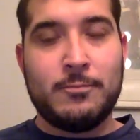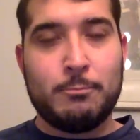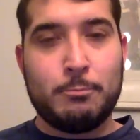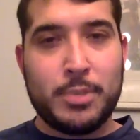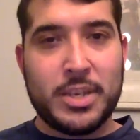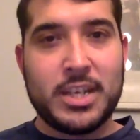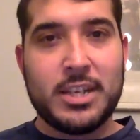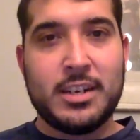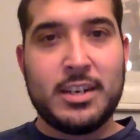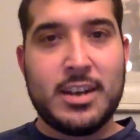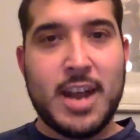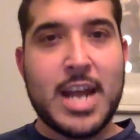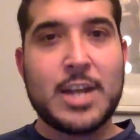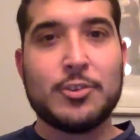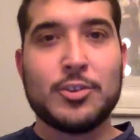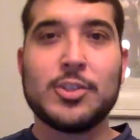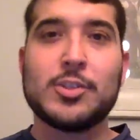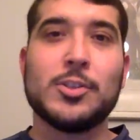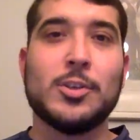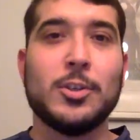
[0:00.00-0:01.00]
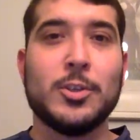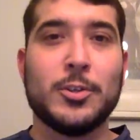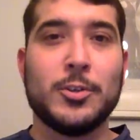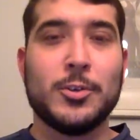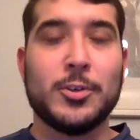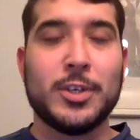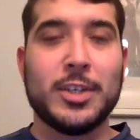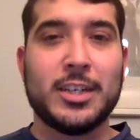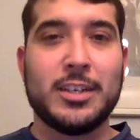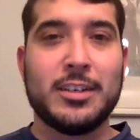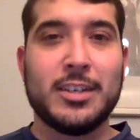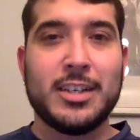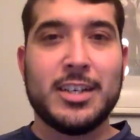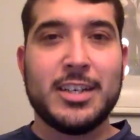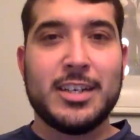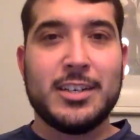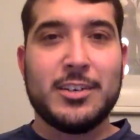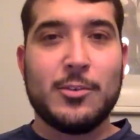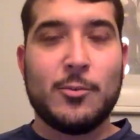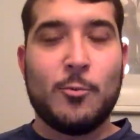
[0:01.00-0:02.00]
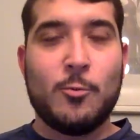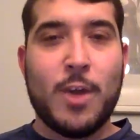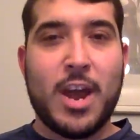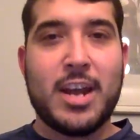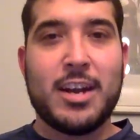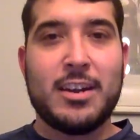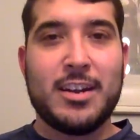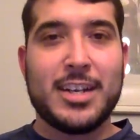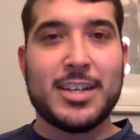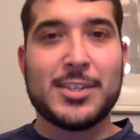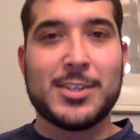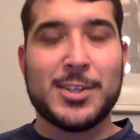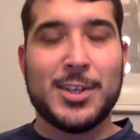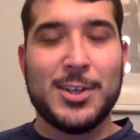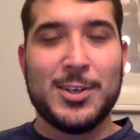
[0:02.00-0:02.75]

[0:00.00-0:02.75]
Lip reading: big nitrous solenoid right next